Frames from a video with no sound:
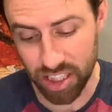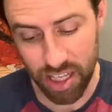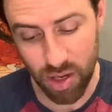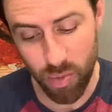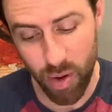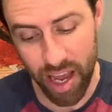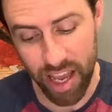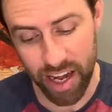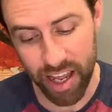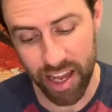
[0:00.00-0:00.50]

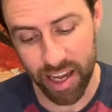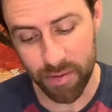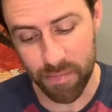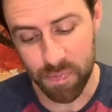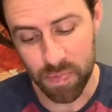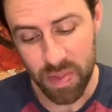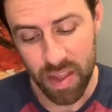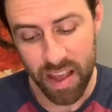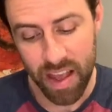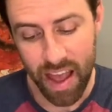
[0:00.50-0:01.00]
waiting,
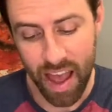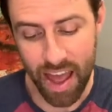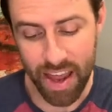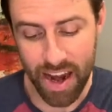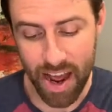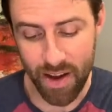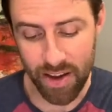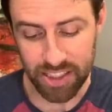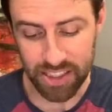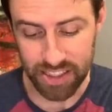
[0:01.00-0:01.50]
and
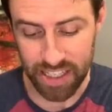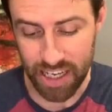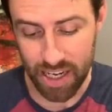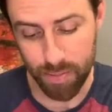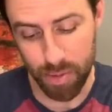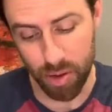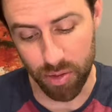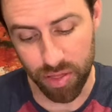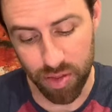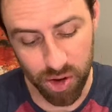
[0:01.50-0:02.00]
now I see it
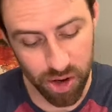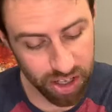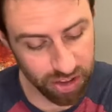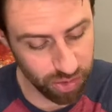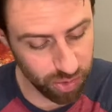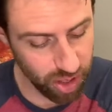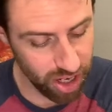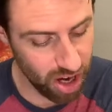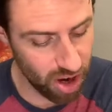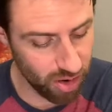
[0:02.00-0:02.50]
about
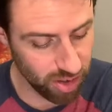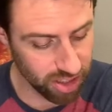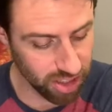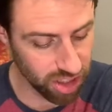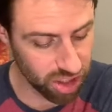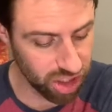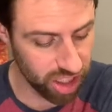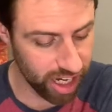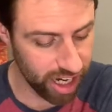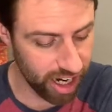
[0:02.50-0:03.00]
$33 a
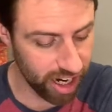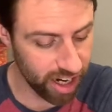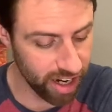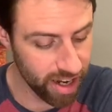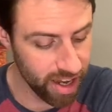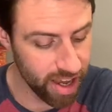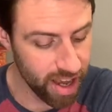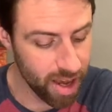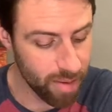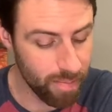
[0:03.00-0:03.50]
share.
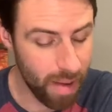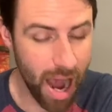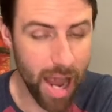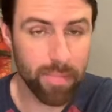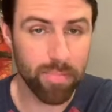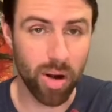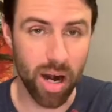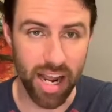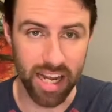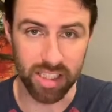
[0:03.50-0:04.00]
My
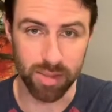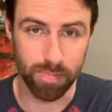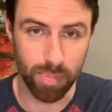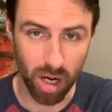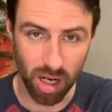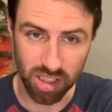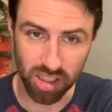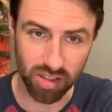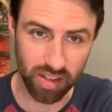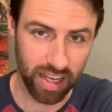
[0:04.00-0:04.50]
price
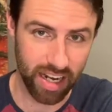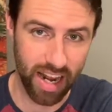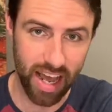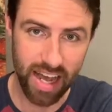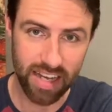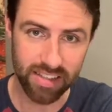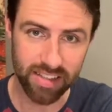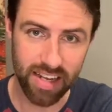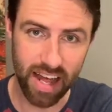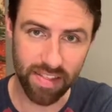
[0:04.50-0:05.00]
personally, and it
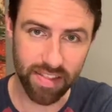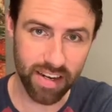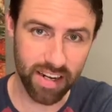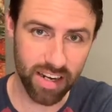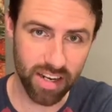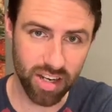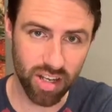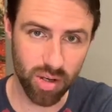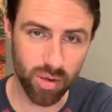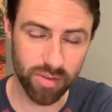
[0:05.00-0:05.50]
has nothing
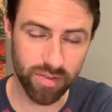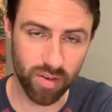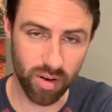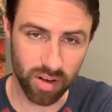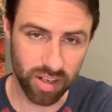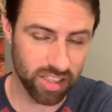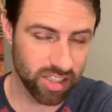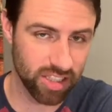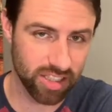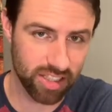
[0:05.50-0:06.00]
to do for
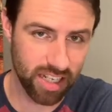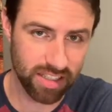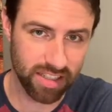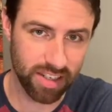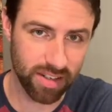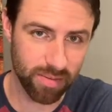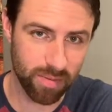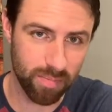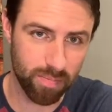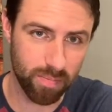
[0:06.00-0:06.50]
this, it
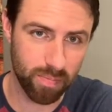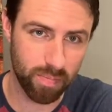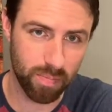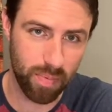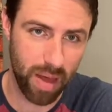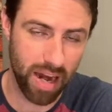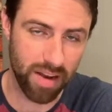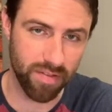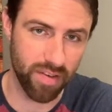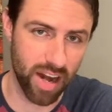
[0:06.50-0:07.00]
doesn't
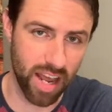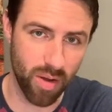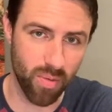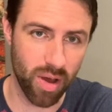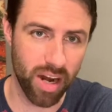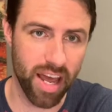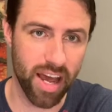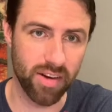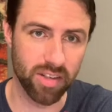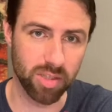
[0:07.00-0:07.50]
benefit
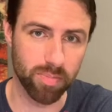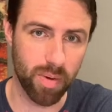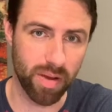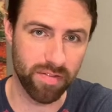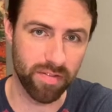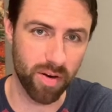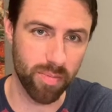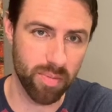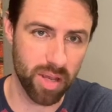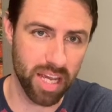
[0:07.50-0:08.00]
anyone else,
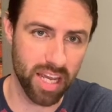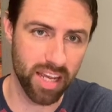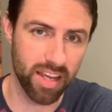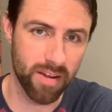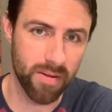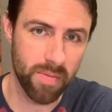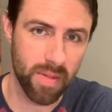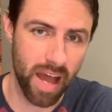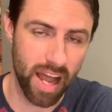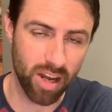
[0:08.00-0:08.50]
but for me,
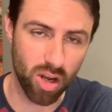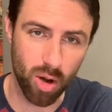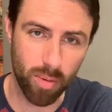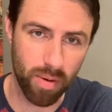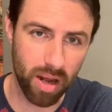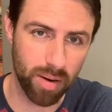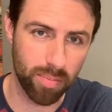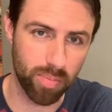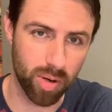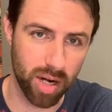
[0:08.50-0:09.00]
I go
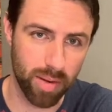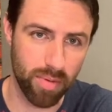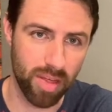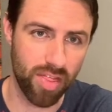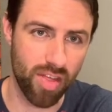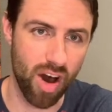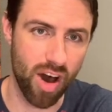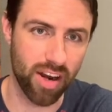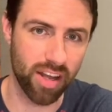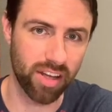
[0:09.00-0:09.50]
about it pretty
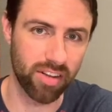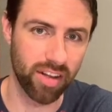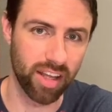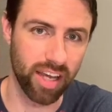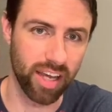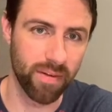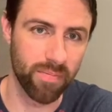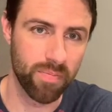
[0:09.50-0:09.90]
methodically.